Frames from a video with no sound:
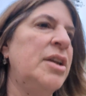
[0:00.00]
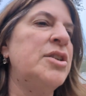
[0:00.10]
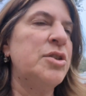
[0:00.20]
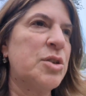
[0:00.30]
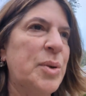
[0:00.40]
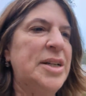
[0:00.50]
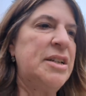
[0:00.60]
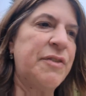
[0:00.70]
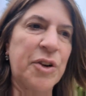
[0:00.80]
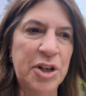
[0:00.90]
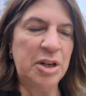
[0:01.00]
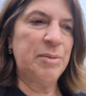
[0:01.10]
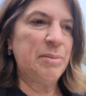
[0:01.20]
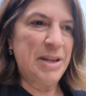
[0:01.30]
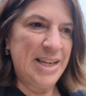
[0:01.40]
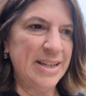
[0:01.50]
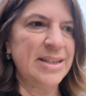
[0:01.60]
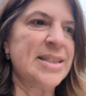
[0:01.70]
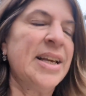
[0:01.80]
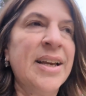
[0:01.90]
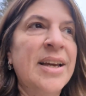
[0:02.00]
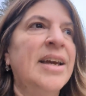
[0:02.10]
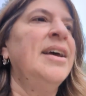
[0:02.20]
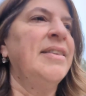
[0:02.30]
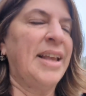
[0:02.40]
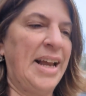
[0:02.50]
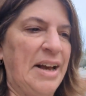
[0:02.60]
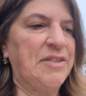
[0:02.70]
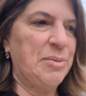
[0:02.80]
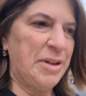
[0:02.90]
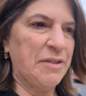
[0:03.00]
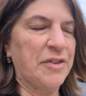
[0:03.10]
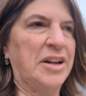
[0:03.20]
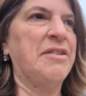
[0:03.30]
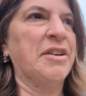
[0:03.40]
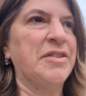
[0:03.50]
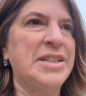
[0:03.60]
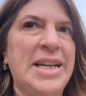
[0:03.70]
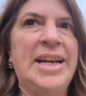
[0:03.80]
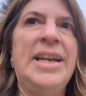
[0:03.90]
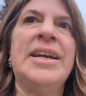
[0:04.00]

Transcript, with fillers: to 24 human beings that I have to be in front of every day.